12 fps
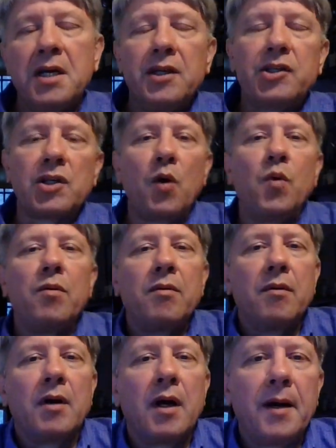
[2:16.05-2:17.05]
So
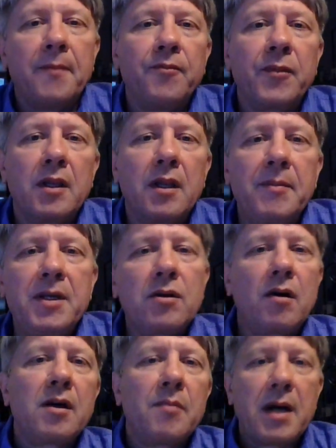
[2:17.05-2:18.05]
let me
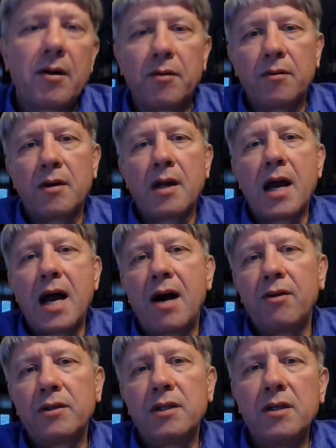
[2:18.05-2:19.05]
talk about
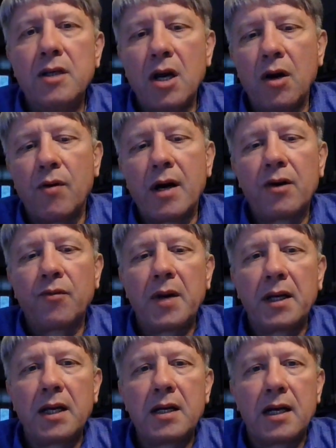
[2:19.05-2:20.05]
how to know, how to
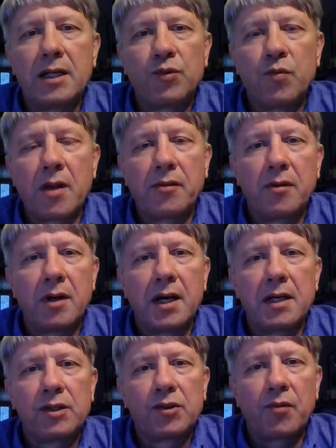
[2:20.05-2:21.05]
recognize whether or
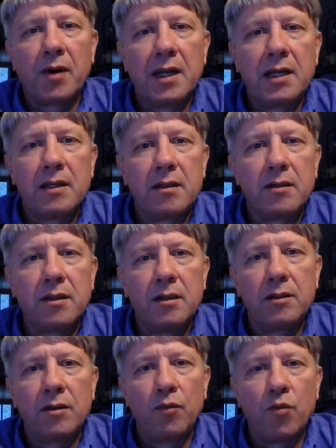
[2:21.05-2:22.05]
not it's right
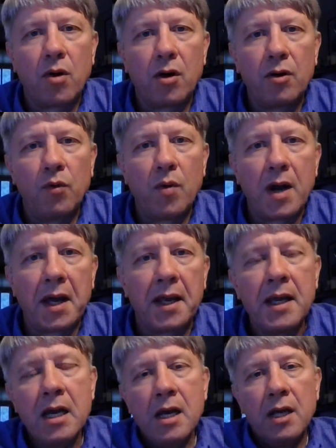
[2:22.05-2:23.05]
to walk
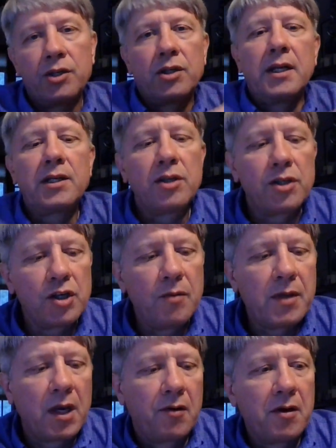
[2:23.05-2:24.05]
away. So let's assume
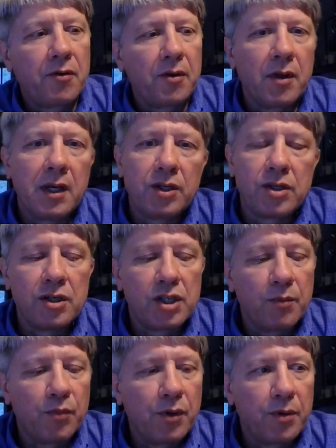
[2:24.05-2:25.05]
that you're in a
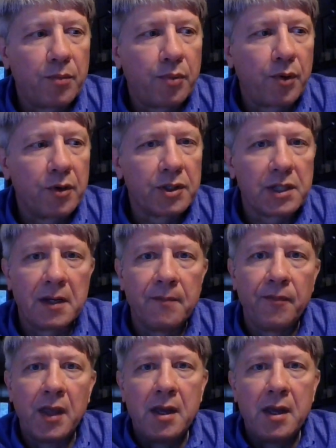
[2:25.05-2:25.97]
relationship with a person,